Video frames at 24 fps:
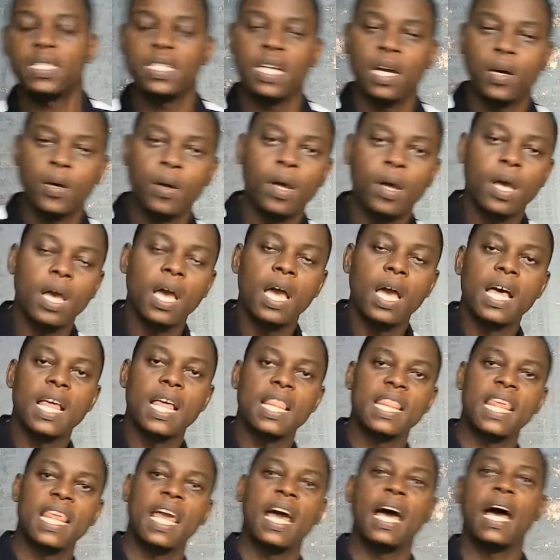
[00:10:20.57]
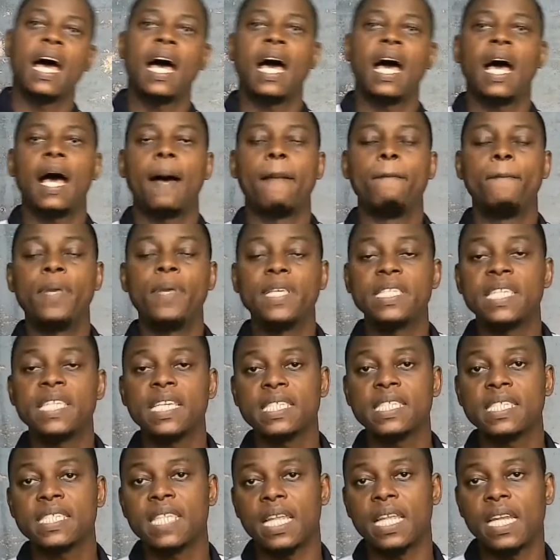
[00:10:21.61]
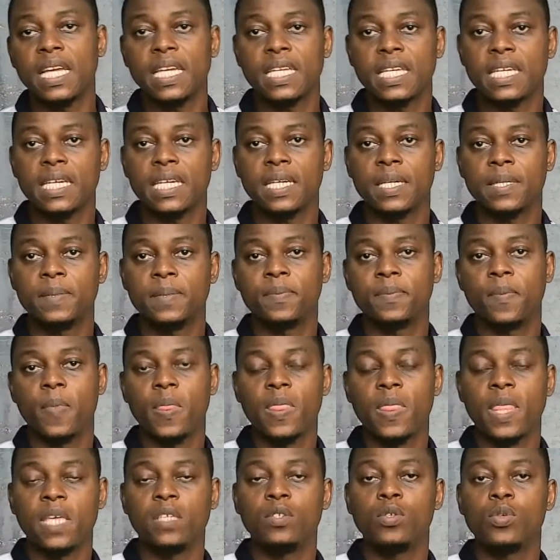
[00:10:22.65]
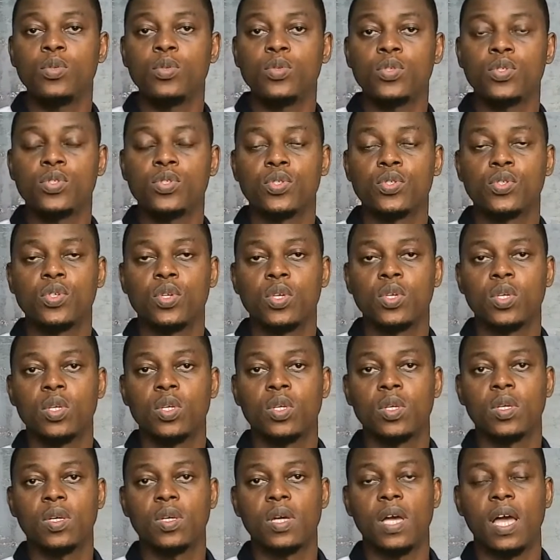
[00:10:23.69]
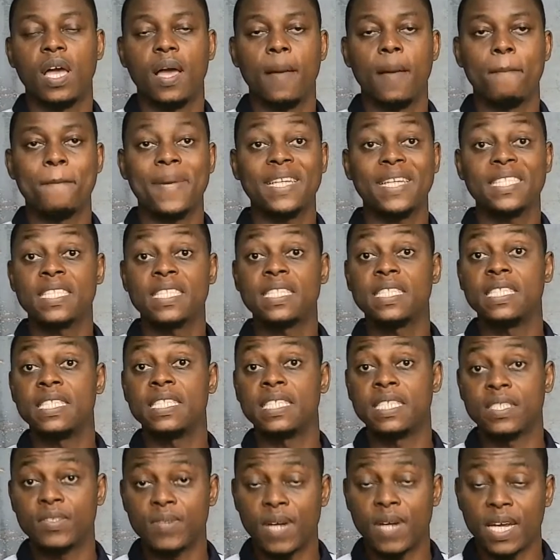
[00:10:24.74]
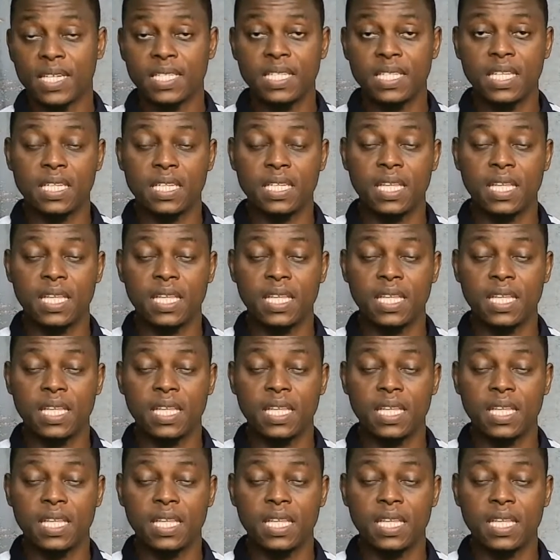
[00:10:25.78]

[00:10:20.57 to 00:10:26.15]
Now, there are businesses that like they use machines, right?